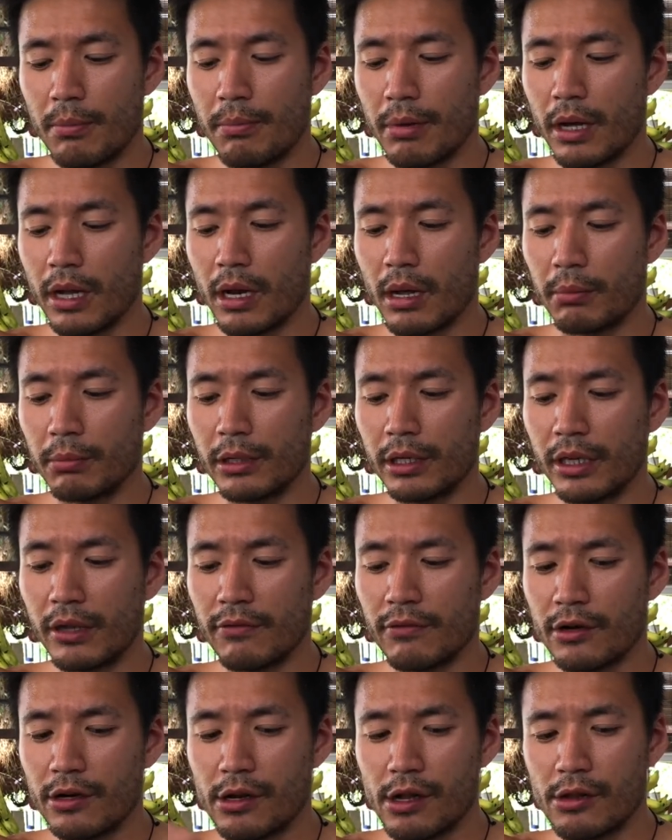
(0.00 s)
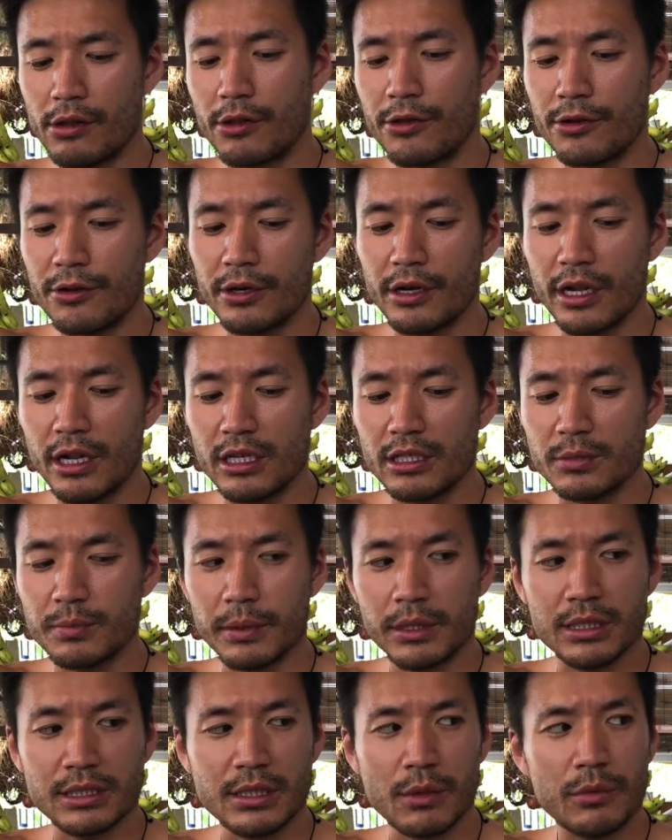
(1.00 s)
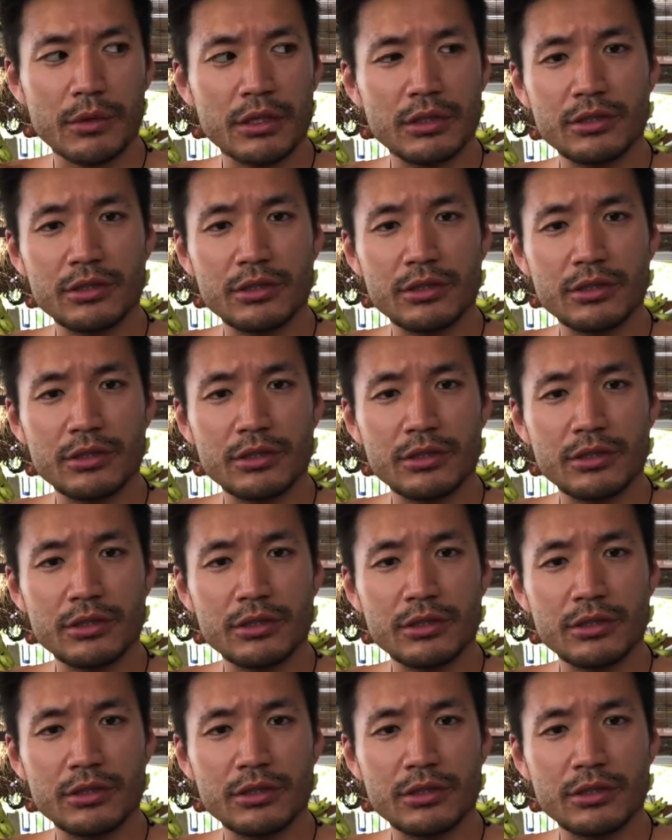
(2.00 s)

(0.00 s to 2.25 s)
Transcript: but I'm gonna give it another 30 days because I wanna